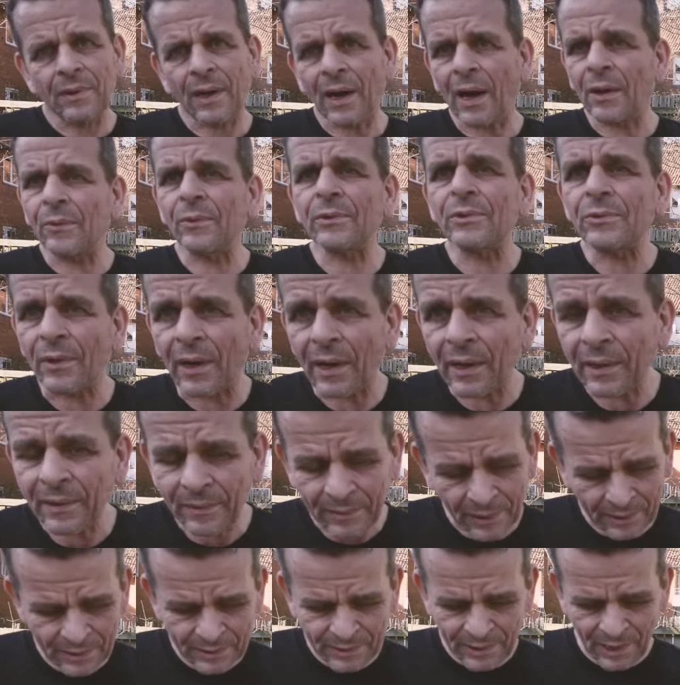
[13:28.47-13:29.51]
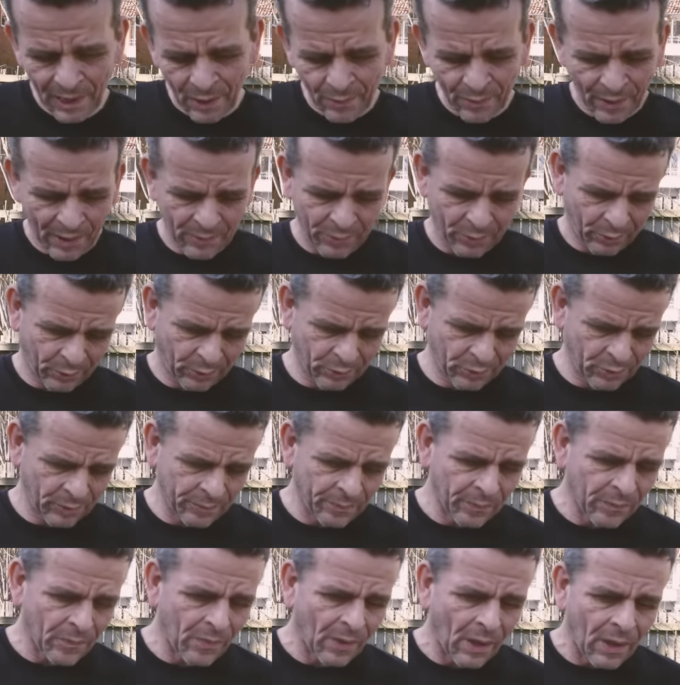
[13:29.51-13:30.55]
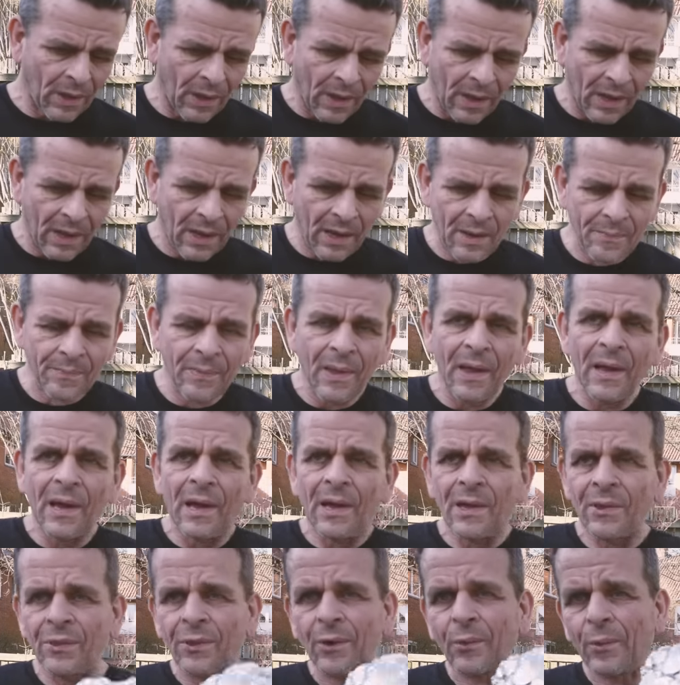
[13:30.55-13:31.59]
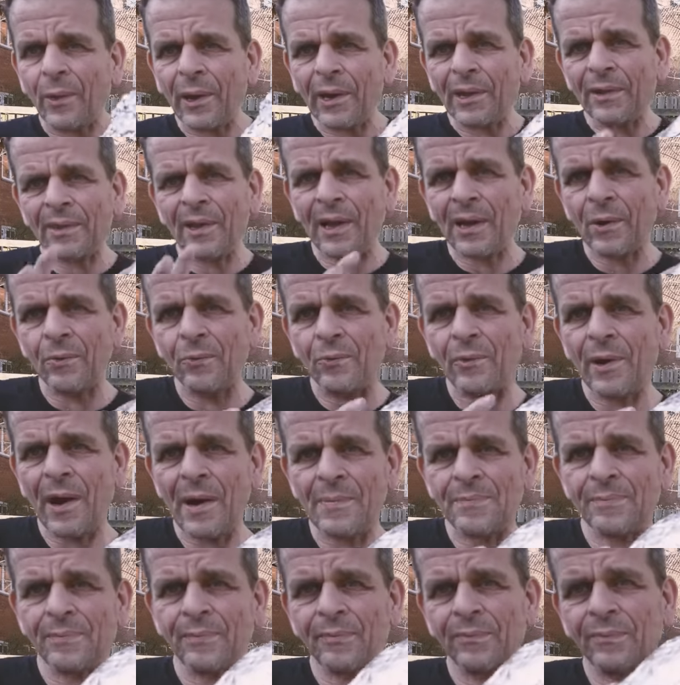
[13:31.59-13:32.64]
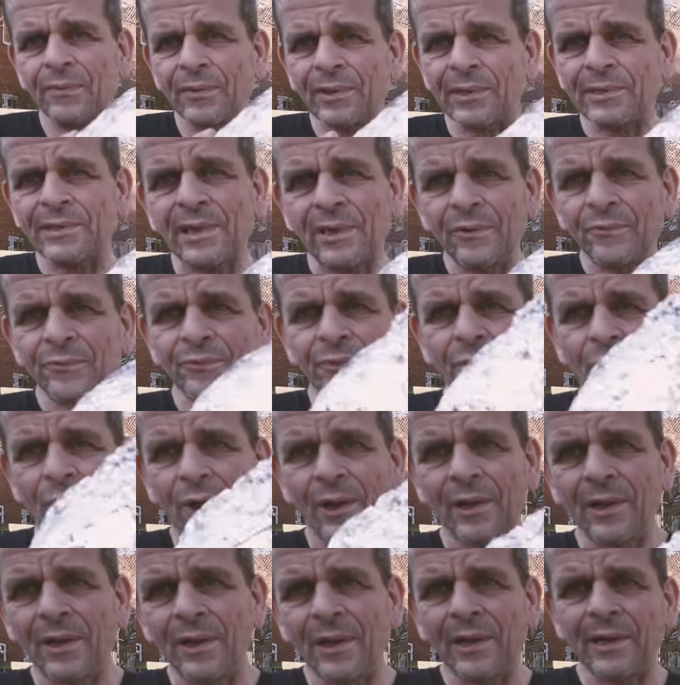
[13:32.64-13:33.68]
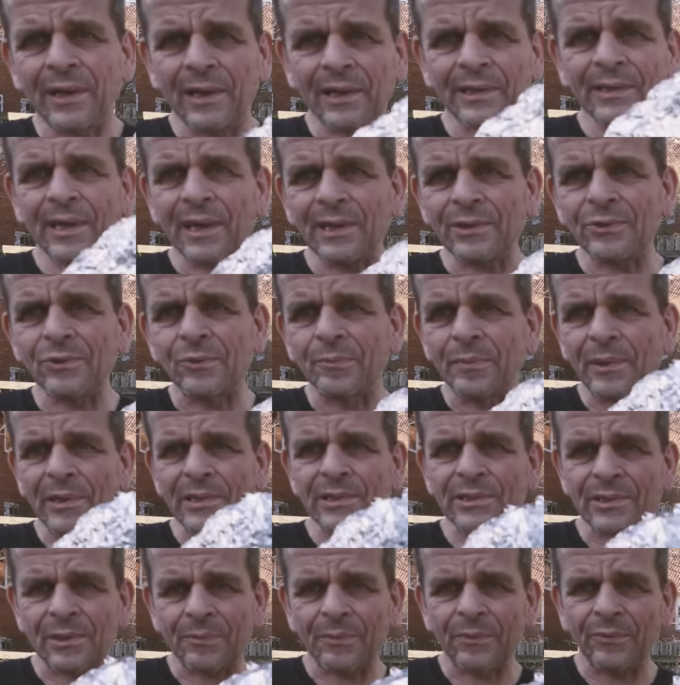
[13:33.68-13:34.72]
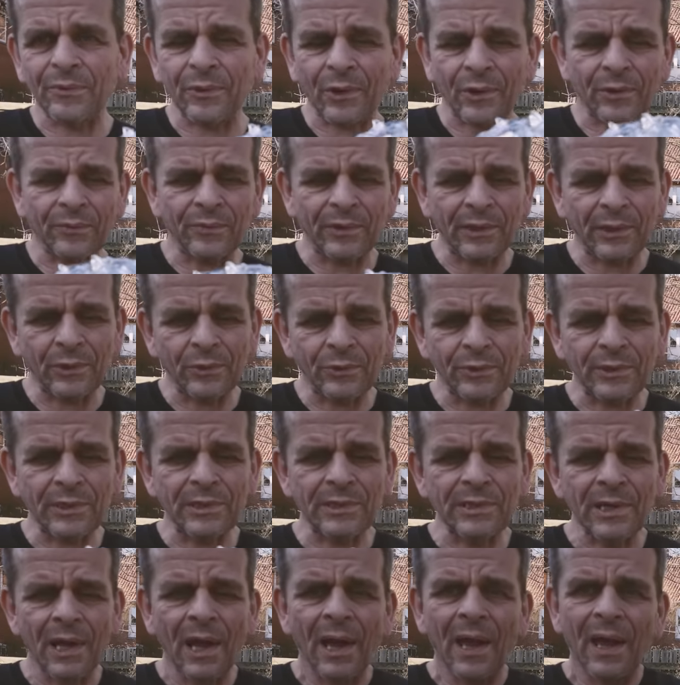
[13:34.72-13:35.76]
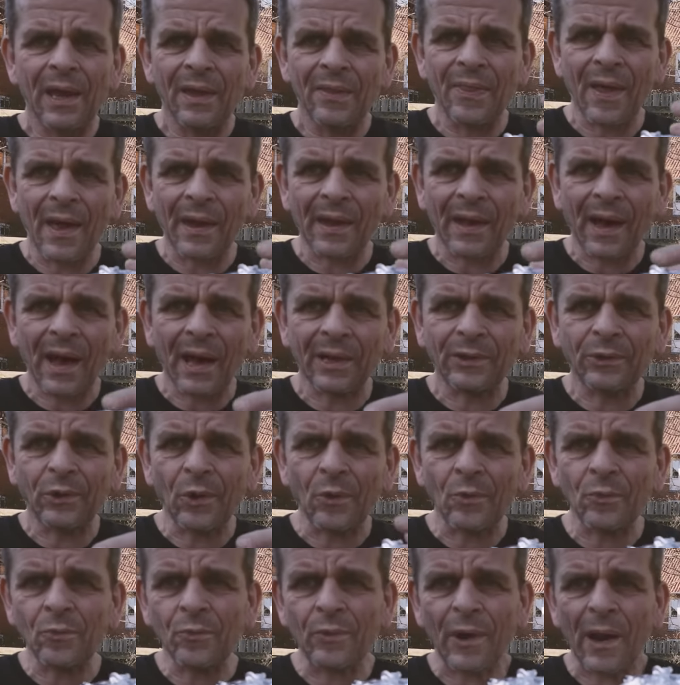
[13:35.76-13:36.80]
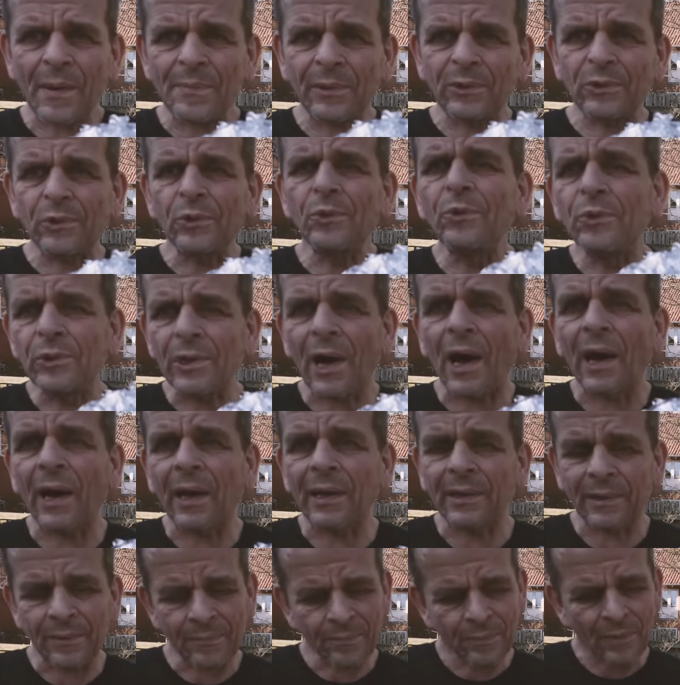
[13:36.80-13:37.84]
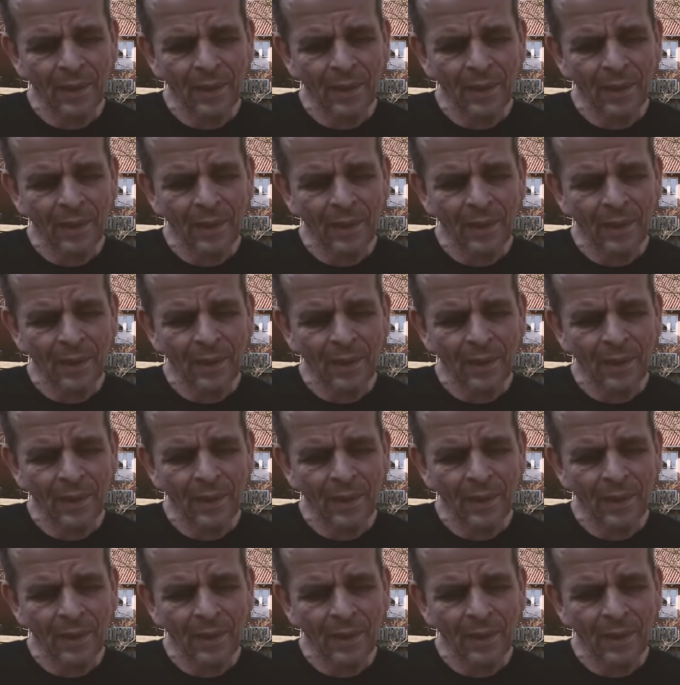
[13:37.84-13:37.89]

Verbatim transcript: I will try and see how that works. Um, the way that I wrap the tin foil, in case you missed some of the other videos, is that I don't wrap it too tight.